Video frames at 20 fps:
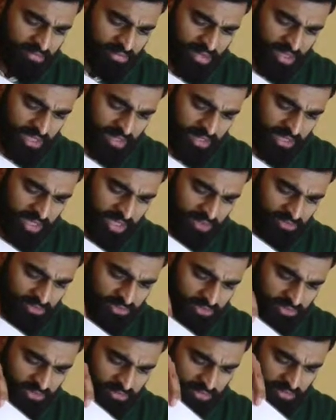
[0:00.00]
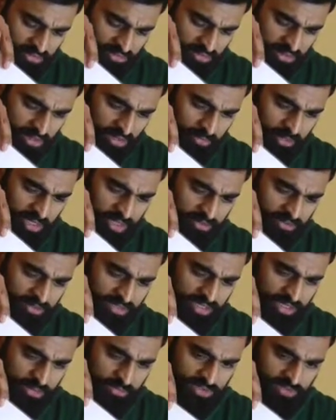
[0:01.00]
Nothing else coming out
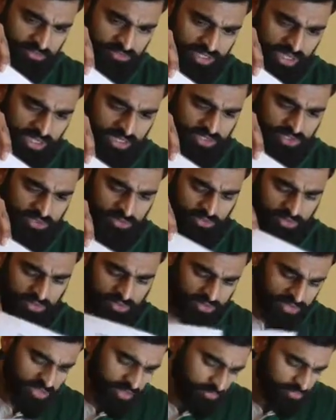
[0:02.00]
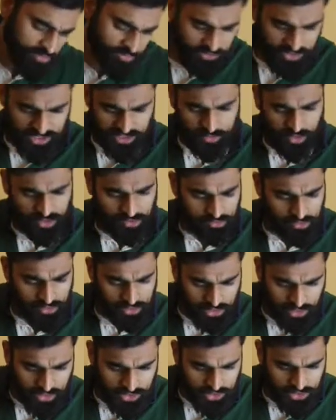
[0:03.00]
in terms of taste or in terms of smell.
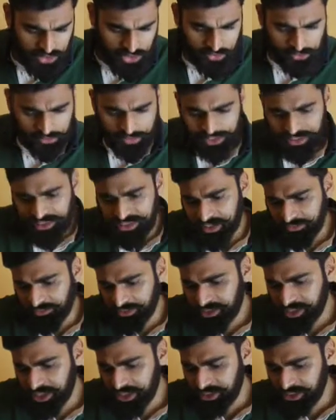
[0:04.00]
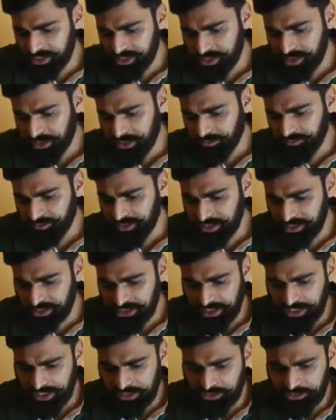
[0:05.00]
So let's have a taste of
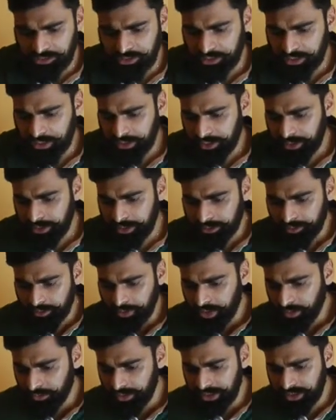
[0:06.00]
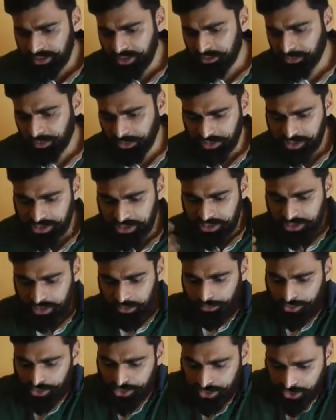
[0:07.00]
these teas. Coming into the middle season,
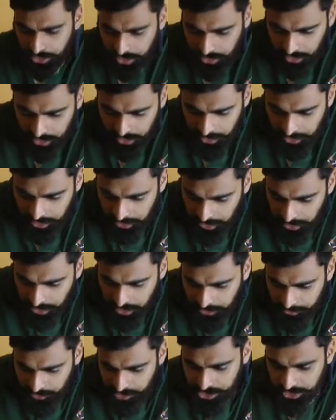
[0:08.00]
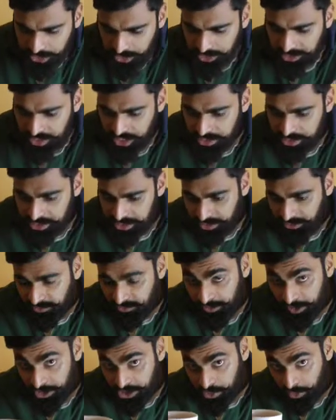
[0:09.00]
I'm just gonna taste
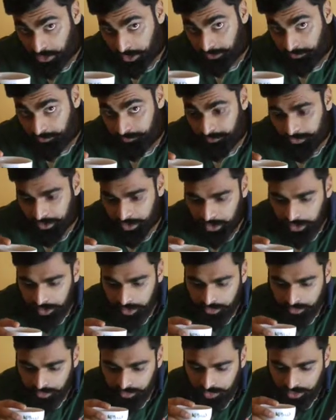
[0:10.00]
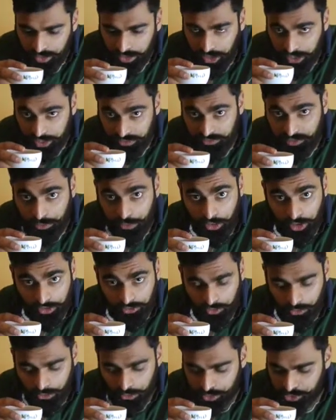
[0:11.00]
this first one, the lighter,
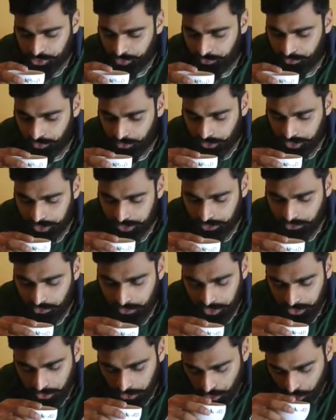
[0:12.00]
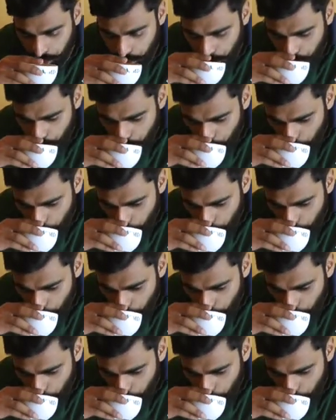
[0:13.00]
brighter one, which we've already agreed on.